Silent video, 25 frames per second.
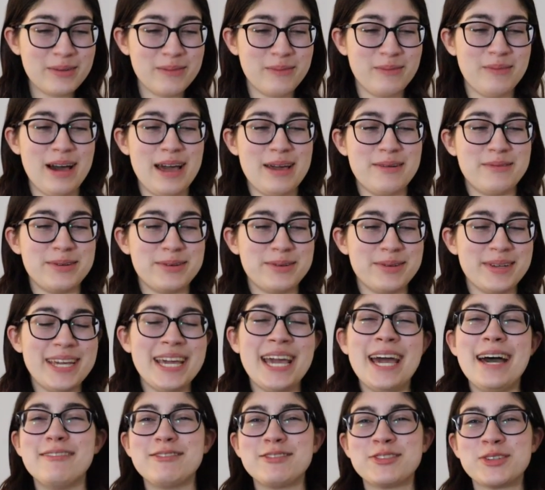Why would we
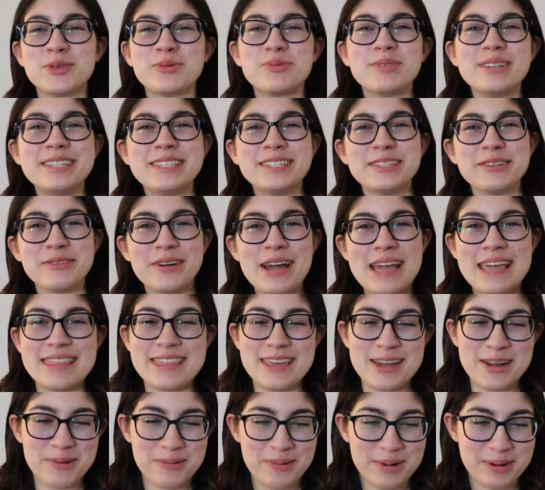have Teresa right
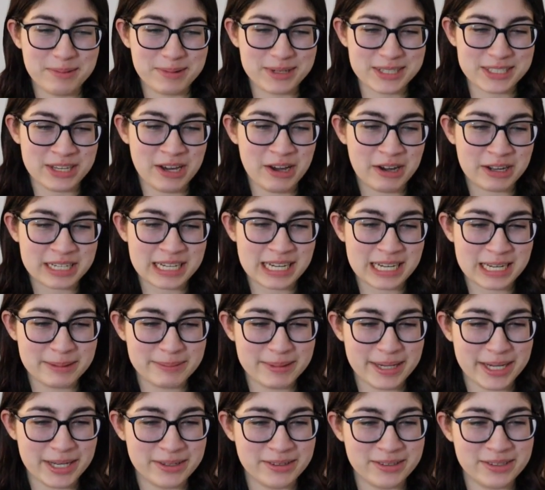there when we're talking
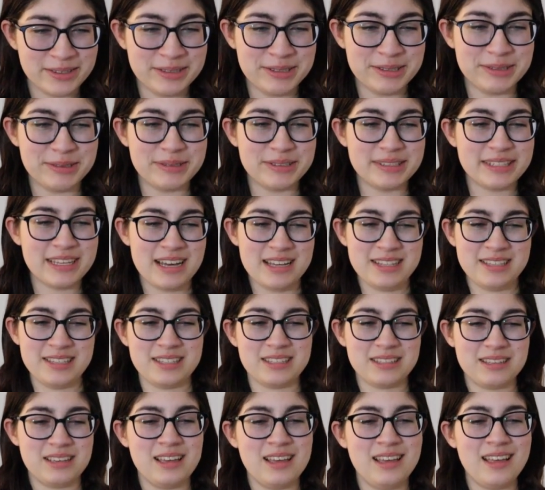about Newt? That's...
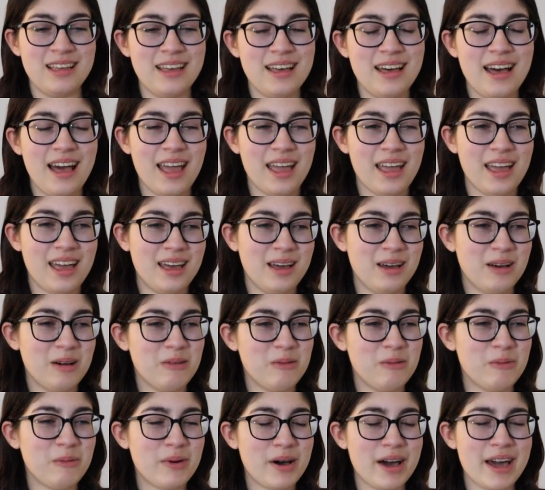
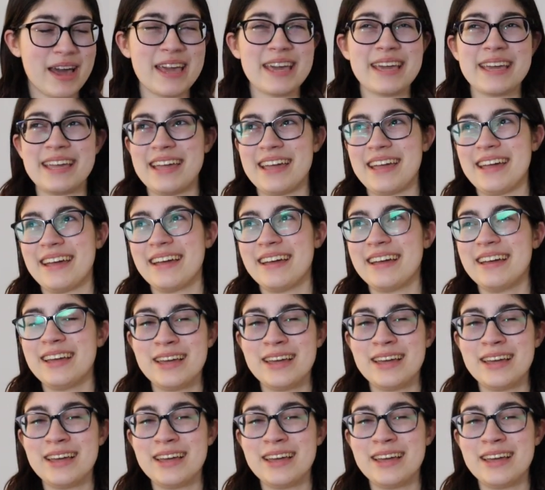Why?